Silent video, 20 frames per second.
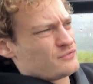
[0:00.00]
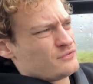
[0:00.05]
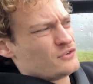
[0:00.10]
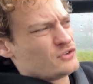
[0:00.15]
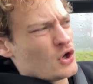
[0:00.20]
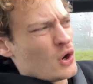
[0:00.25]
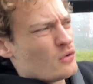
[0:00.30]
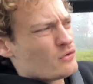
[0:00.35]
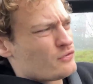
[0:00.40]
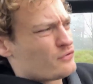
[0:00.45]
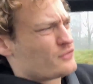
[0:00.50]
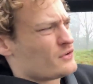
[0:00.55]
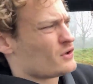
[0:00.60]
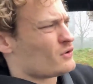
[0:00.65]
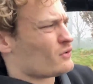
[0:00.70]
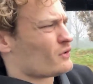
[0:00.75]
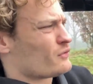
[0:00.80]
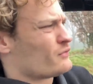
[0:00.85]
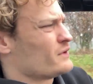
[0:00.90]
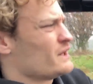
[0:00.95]
don't
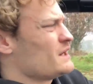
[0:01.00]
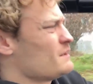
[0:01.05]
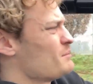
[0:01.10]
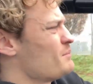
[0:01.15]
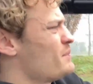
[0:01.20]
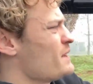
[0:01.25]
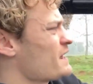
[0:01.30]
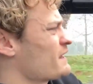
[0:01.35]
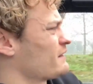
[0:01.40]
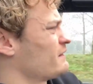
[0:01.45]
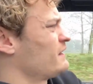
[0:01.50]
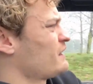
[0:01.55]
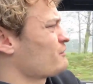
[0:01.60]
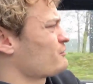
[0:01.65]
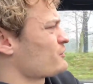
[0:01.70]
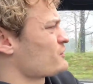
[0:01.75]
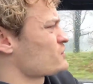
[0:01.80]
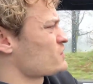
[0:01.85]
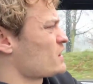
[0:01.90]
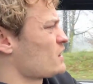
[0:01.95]
feel a really big
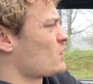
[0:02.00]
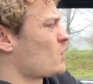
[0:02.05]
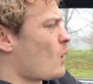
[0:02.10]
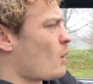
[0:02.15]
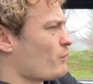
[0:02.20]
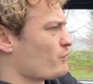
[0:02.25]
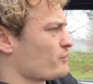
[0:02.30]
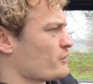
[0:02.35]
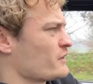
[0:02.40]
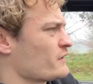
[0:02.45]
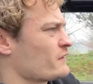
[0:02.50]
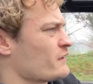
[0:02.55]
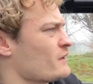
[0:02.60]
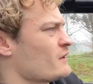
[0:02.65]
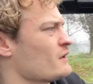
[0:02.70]
difference in comfort.